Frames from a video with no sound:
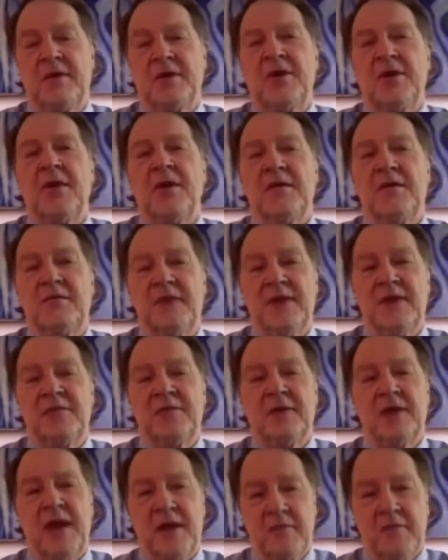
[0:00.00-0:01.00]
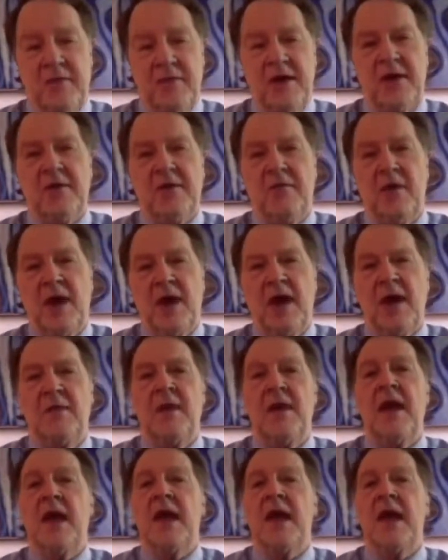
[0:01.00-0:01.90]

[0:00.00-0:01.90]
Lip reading: a returning veteran like Brandon Robb,